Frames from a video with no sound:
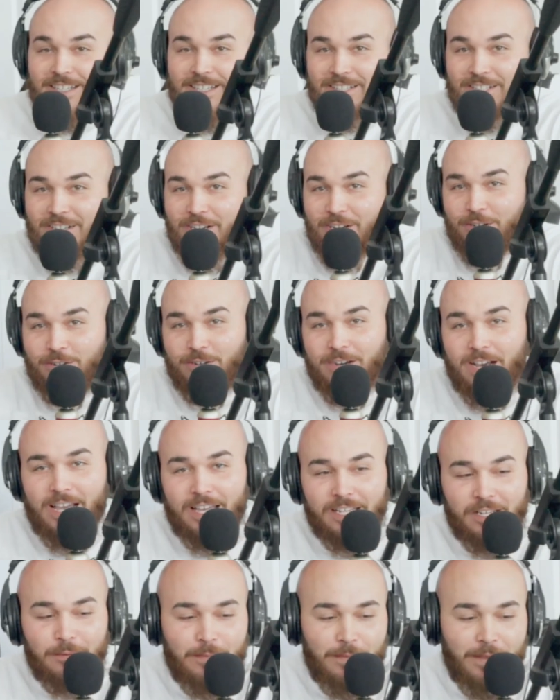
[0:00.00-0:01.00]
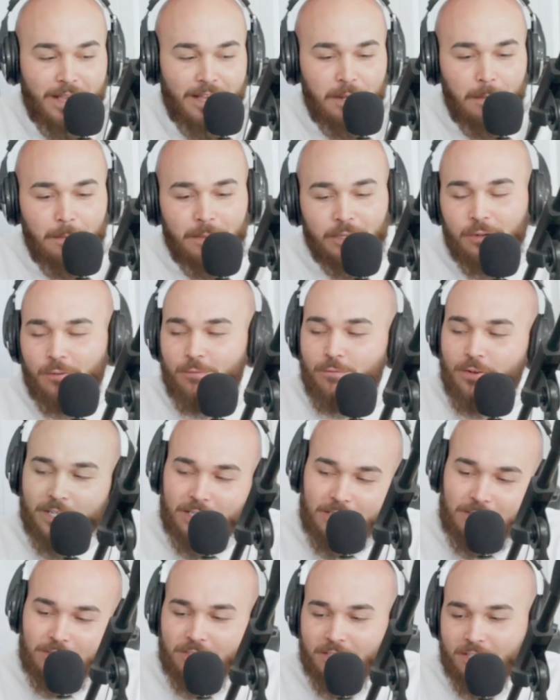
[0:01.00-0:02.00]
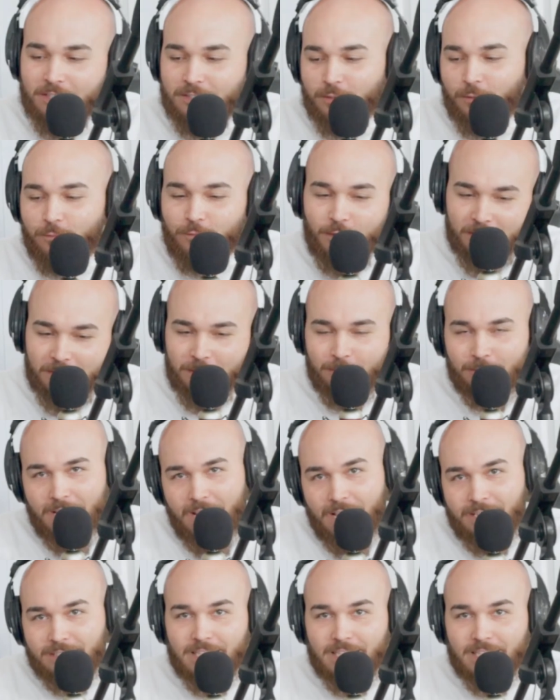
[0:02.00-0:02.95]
Yo, I had to I had to build a fucking shed, so fuck you guys.